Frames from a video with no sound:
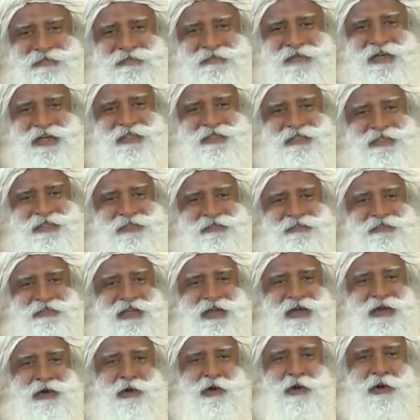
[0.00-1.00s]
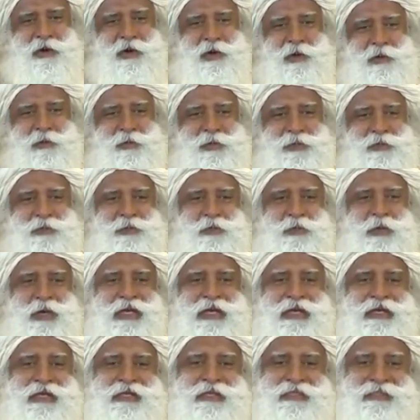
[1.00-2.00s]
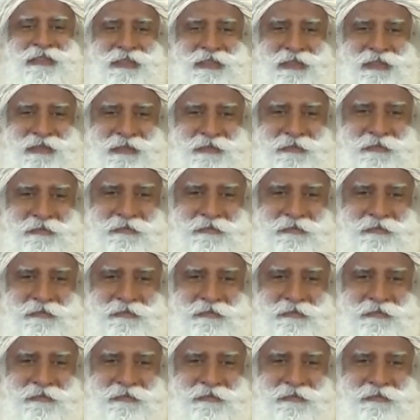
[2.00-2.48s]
But if the hall was well lit,